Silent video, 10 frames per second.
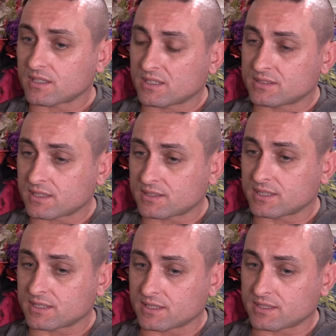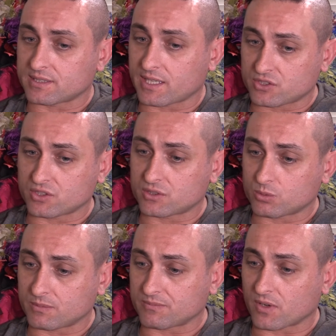Is that the intention,
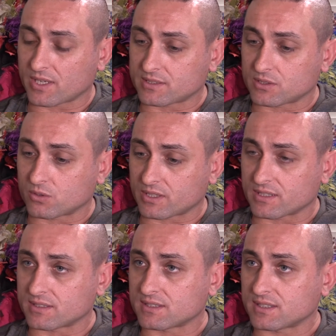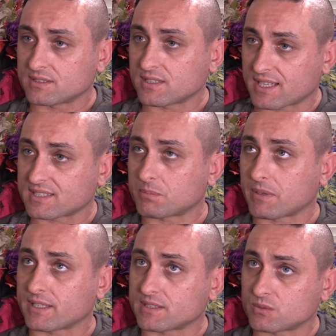to invite the audience into that
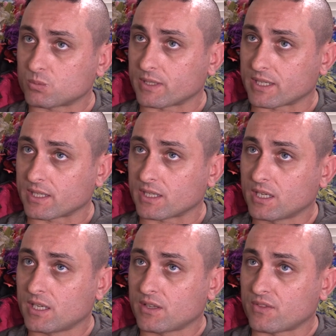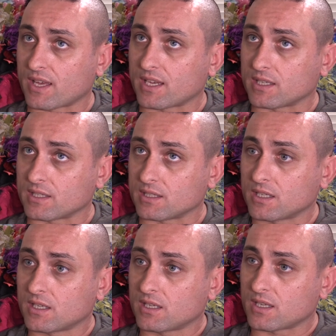space where they
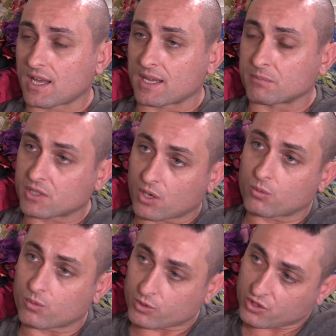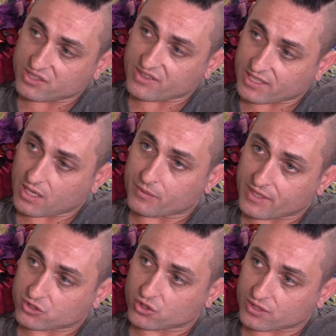go? Well, you said they go on
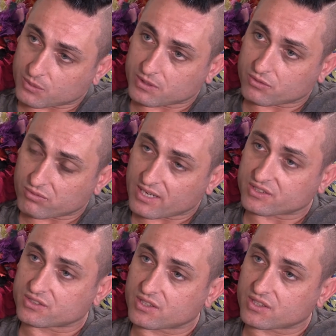that journey with Russ.